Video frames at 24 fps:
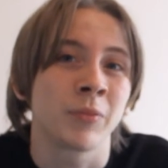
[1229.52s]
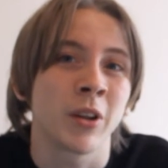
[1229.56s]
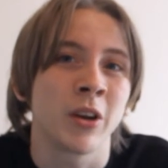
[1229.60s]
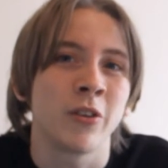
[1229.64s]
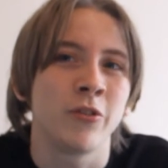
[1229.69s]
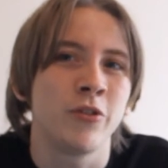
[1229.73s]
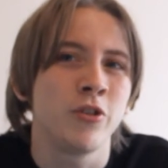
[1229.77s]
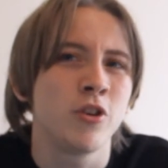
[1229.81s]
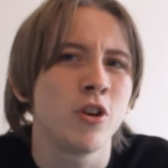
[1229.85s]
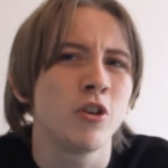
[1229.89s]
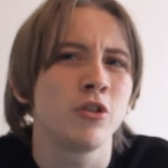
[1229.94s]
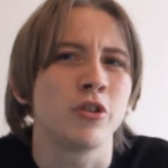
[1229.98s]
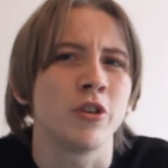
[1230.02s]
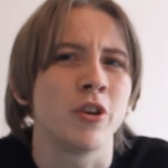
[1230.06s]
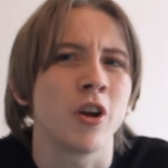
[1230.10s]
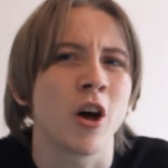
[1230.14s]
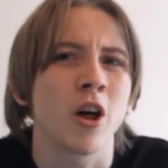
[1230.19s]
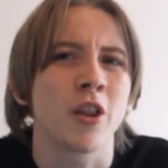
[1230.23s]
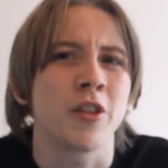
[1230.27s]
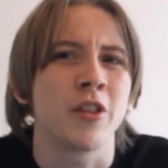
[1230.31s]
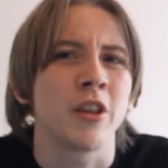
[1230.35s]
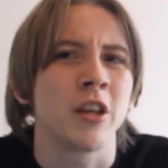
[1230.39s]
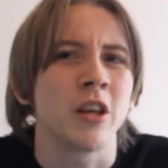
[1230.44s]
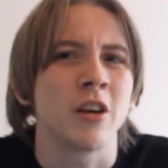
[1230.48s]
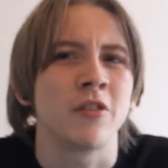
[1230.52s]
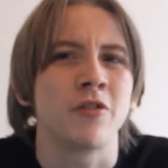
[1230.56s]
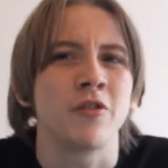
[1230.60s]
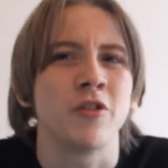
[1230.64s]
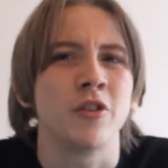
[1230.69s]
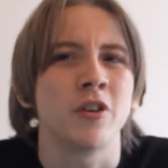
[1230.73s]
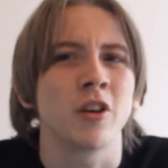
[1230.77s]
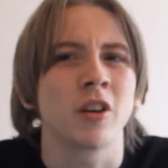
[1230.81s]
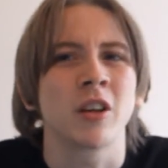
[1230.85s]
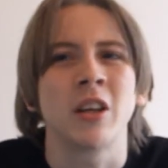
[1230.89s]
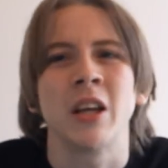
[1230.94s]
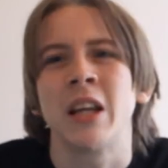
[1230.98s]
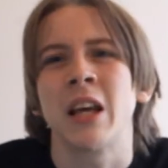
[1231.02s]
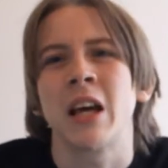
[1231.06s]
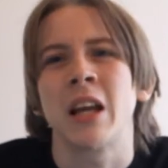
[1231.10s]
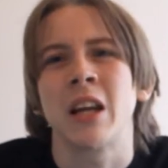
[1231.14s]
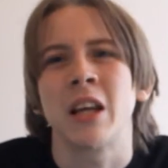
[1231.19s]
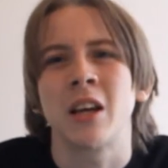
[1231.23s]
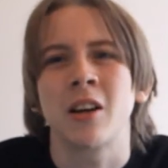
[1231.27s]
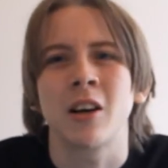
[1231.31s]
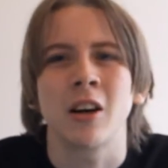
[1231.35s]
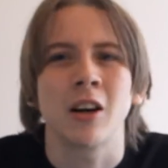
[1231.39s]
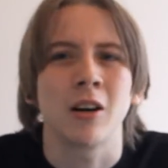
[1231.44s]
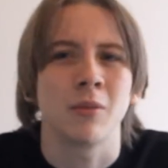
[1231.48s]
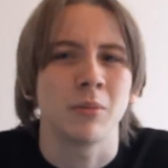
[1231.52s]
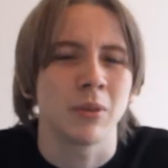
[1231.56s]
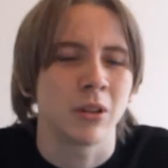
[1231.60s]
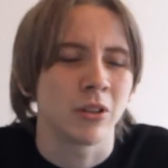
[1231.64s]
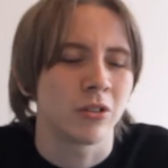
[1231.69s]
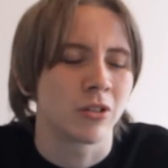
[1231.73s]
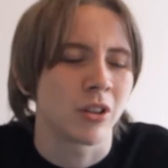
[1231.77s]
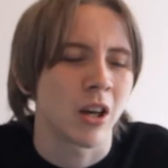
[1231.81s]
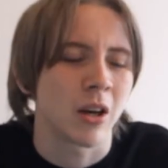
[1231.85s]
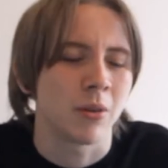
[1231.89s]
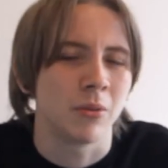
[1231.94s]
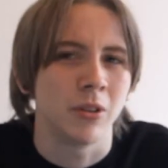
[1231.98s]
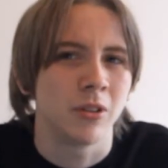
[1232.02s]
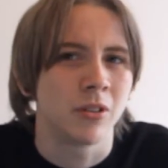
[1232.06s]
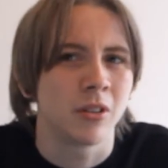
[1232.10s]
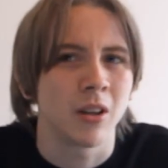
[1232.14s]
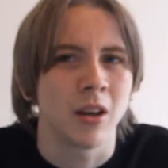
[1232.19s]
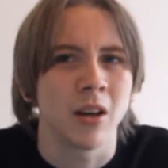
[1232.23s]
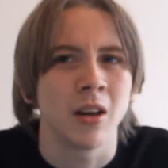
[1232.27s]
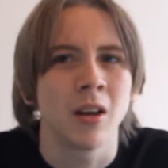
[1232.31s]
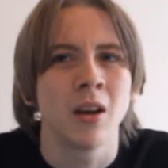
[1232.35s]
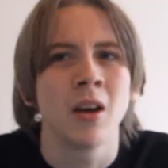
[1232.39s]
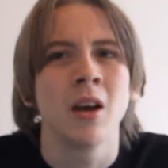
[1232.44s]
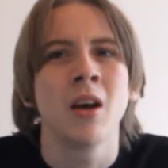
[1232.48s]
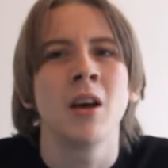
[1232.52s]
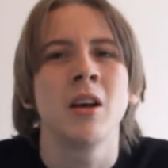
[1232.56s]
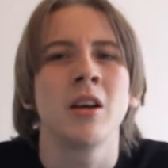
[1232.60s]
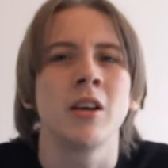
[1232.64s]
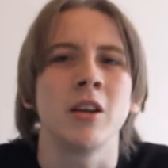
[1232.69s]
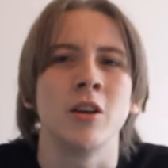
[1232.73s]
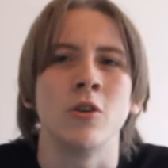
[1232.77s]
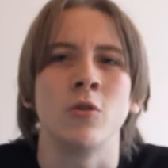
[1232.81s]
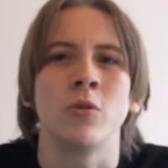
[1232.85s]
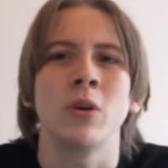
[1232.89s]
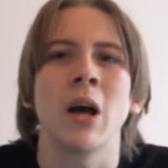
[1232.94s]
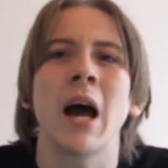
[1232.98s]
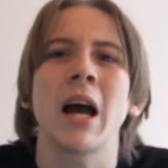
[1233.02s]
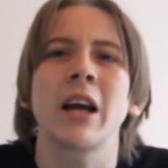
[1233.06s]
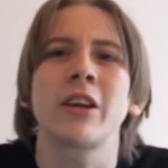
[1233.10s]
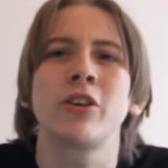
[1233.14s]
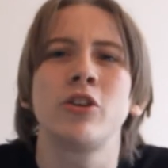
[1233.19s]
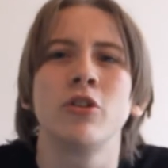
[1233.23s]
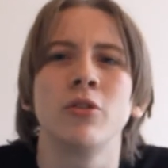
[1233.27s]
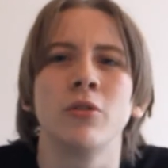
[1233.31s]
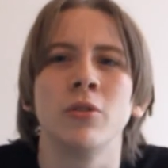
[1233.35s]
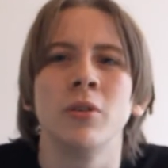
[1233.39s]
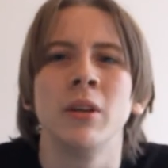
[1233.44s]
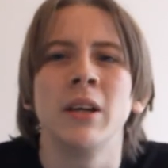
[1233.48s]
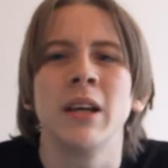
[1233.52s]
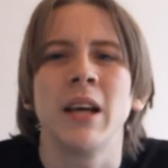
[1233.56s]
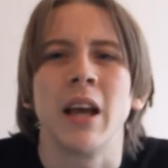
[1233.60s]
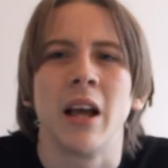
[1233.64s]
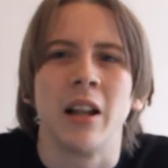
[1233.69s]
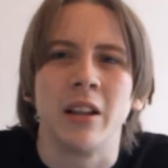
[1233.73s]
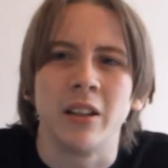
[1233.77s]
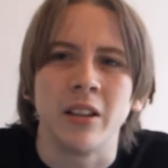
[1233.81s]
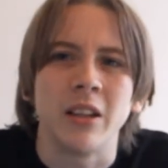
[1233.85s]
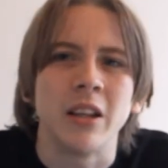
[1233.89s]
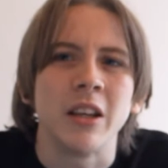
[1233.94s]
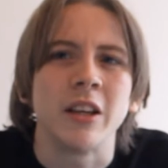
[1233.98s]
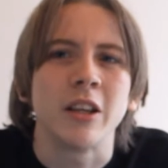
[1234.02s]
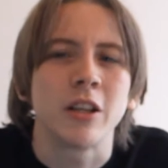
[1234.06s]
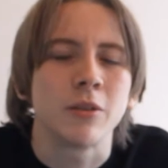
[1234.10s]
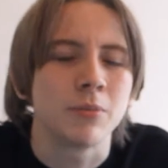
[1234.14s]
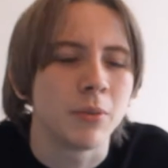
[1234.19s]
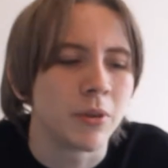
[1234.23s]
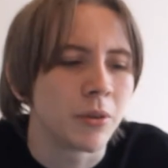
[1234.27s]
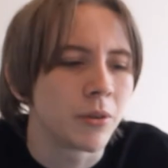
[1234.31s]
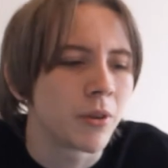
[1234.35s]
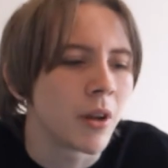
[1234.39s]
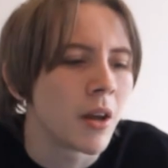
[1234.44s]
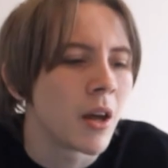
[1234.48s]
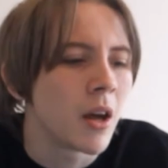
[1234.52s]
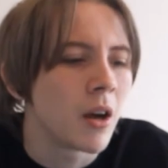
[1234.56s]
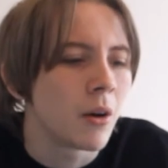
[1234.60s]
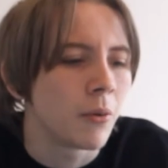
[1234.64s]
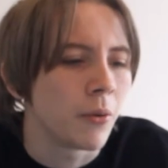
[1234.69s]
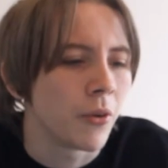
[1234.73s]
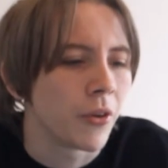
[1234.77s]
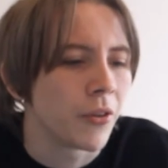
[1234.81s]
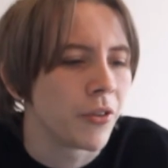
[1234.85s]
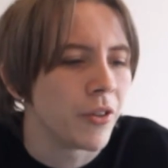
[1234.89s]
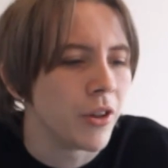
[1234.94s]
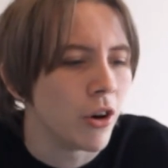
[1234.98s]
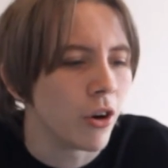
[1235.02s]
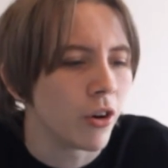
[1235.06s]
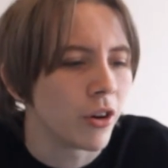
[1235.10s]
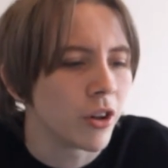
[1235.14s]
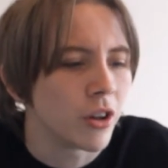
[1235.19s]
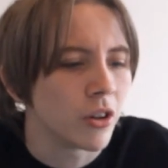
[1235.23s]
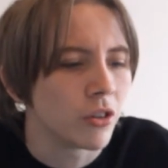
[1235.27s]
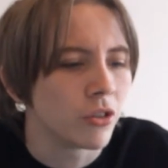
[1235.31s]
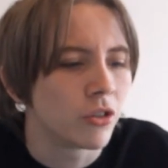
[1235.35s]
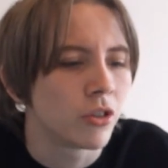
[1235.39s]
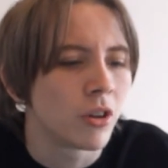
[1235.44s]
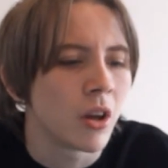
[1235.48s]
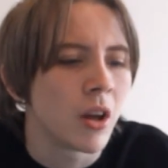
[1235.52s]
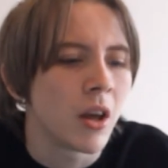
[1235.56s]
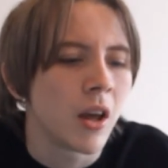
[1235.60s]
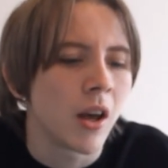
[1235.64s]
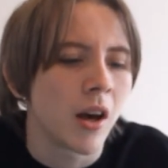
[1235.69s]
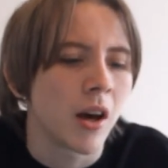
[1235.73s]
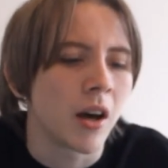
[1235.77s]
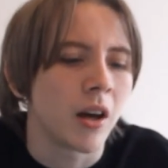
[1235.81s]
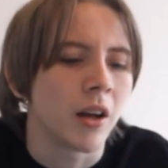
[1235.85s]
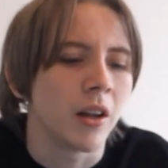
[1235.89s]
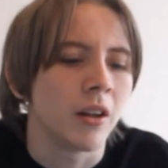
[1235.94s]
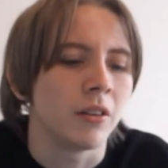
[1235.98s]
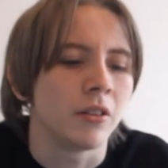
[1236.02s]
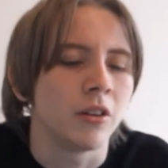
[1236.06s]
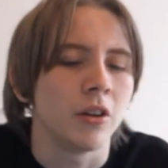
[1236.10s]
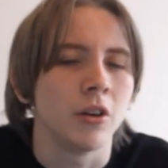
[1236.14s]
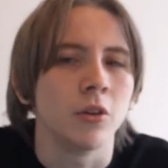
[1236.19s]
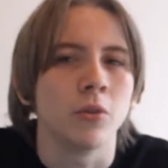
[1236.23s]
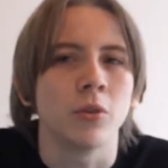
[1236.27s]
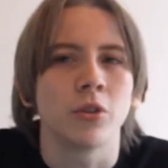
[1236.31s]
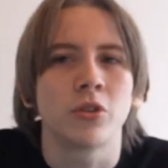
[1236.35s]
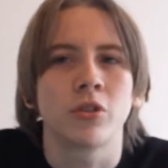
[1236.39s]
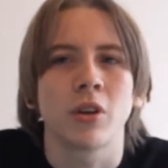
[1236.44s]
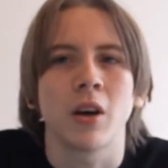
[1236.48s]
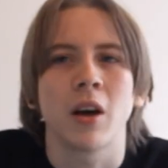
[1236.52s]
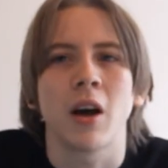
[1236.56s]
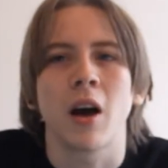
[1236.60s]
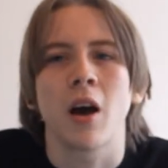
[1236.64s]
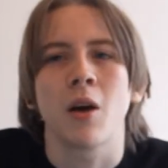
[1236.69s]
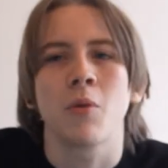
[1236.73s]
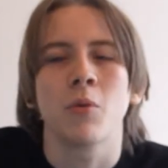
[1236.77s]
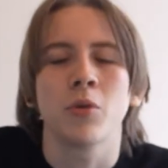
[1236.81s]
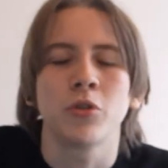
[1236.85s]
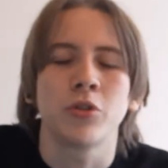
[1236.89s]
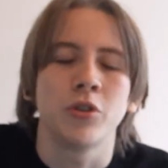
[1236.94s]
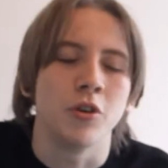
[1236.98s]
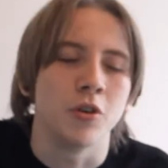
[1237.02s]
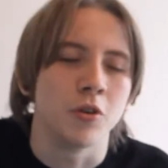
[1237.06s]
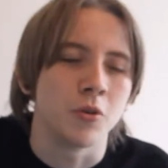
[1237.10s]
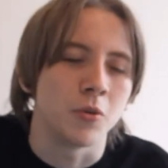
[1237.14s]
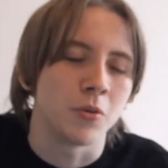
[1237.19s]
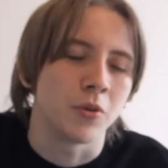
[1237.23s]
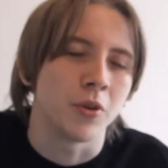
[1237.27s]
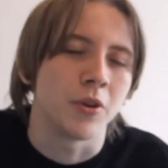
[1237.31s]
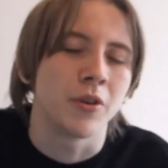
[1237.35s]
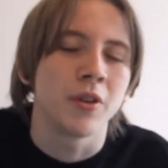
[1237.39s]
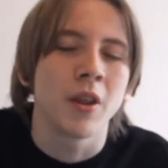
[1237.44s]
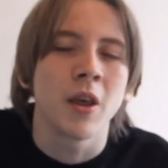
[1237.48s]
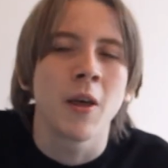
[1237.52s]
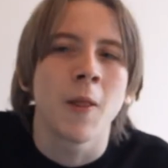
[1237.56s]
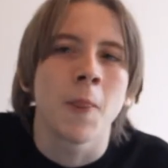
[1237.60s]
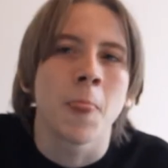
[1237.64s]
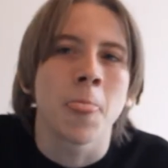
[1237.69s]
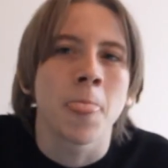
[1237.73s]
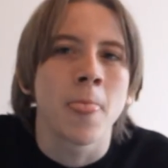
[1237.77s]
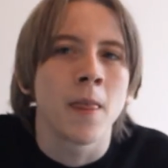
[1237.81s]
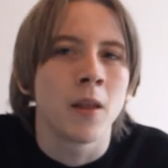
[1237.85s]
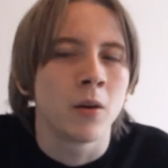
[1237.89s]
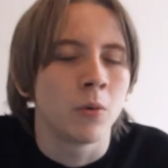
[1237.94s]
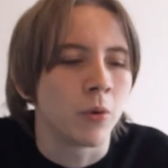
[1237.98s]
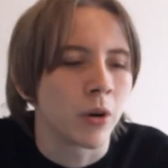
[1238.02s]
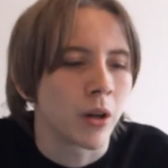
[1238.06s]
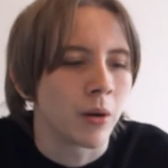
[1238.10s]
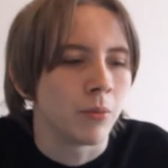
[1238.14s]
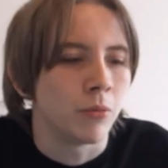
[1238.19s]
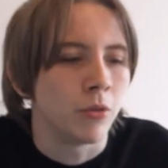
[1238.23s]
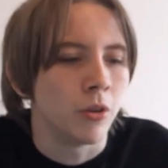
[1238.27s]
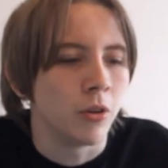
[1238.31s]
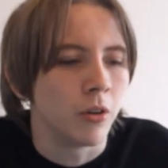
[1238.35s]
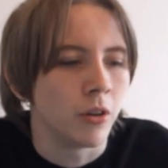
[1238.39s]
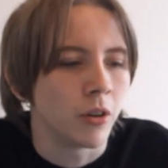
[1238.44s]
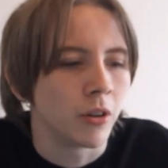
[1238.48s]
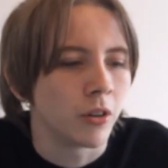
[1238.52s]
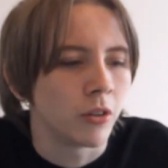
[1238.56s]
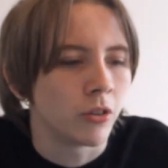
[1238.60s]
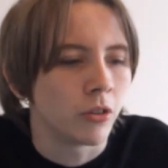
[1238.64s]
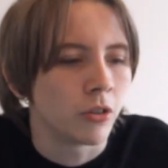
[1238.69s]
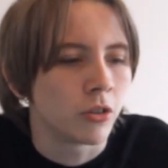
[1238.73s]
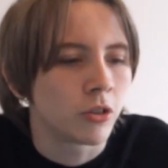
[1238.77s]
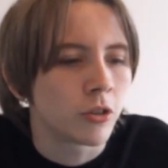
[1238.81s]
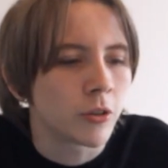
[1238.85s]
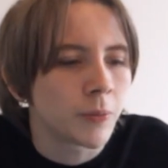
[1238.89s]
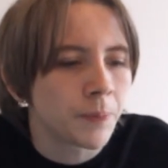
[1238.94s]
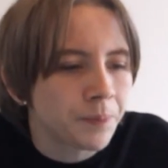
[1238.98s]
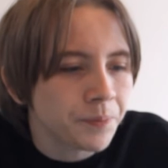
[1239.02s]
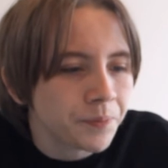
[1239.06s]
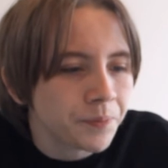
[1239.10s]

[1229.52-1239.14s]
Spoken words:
Views are nothing if you're not getting any comments, I would say. You know, actual engagement with the audience. And you know, I want to know that what I'm doing is